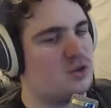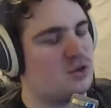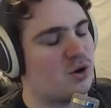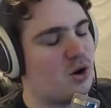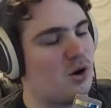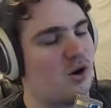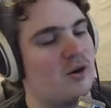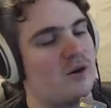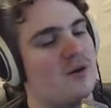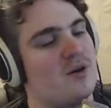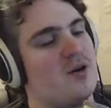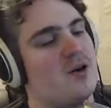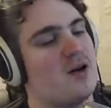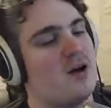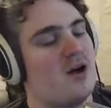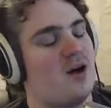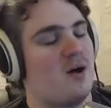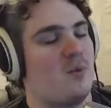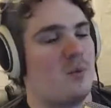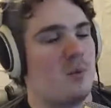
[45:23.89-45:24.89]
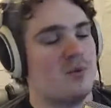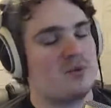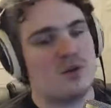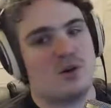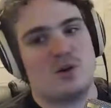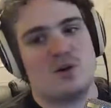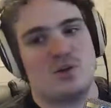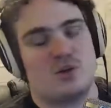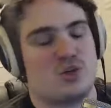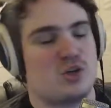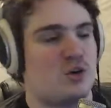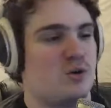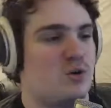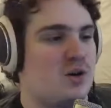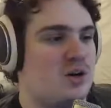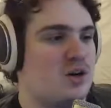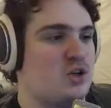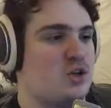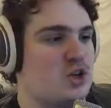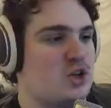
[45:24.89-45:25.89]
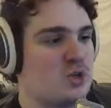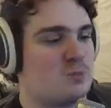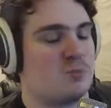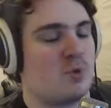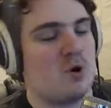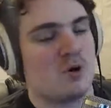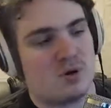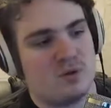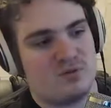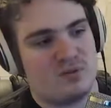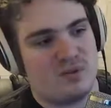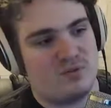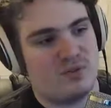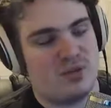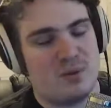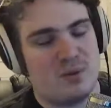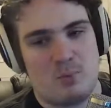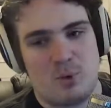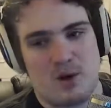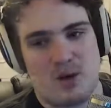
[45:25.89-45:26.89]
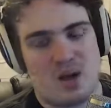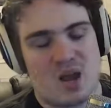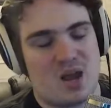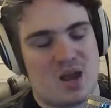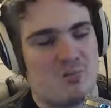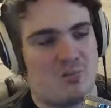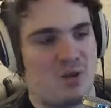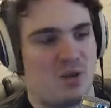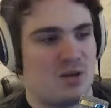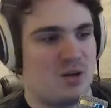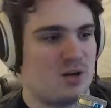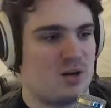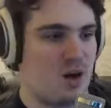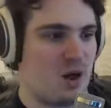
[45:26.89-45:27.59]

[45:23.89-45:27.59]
when we started the show, it had just broken $15.9 million,